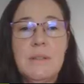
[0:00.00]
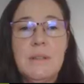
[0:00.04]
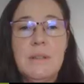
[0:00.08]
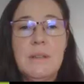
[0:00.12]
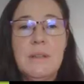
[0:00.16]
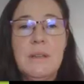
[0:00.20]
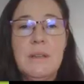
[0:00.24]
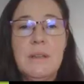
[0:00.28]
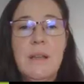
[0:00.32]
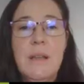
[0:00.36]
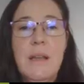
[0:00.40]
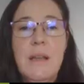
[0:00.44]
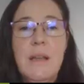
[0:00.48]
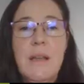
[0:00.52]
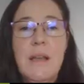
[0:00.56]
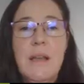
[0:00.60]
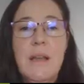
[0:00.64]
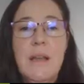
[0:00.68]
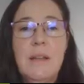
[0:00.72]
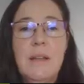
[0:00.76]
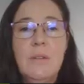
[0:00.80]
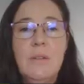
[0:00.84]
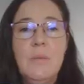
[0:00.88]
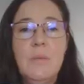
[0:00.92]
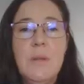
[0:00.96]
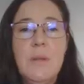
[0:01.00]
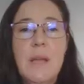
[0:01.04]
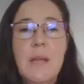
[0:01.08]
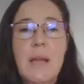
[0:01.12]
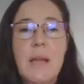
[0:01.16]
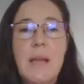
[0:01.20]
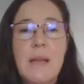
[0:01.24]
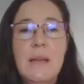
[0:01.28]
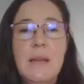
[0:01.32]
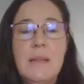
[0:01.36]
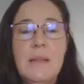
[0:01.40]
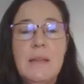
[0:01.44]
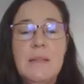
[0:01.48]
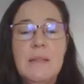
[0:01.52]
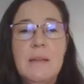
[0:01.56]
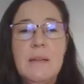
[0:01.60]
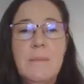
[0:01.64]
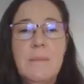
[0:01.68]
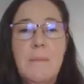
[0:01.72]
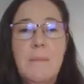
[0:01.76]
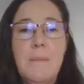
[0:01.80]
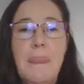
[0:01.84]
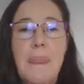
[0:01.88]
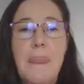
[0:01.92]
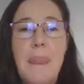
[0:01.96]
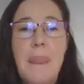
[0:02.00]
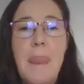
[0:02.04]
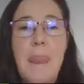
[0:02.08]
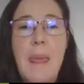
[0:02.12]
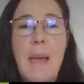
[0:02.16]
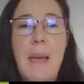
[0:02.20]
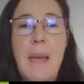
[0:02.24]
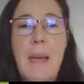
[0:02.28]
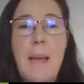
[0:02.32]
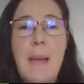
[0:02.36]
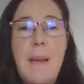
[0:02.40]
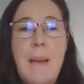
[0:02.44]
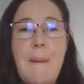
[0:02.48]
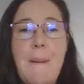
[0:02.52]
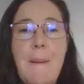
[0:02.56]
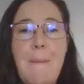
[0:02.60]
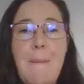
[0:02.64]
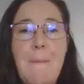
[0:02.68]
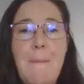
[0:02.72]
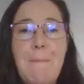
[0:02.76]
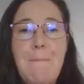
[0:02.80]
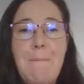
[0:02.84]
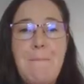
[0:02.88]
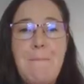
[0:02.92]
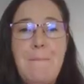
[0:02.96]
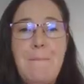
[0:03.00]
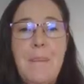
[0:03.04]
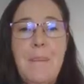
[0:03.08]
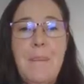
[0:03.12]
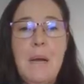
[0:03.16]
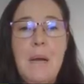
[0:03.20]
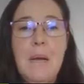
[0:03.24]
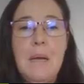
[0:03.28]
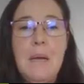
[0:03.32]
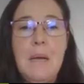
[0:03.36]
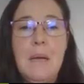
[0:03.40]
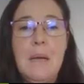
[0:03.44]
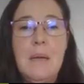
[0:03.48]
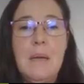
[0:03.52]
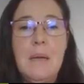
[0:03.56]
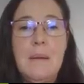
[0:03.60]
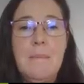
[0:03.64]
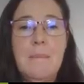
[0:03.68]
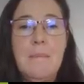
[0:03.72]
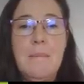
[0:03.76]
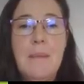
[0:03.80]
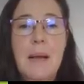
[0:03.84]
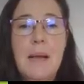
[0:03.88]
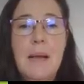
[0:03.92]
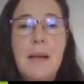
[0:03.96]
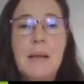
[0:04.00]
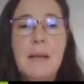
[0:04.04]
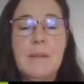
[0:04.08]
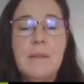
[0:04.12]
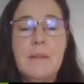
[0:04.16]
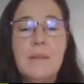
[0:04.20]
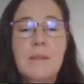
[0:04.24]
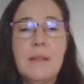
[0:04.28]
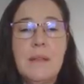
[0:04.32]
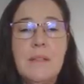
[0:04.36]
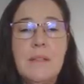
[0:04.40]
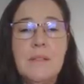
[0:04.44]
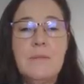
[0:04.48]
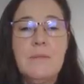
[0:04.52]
and we add a ba, that's for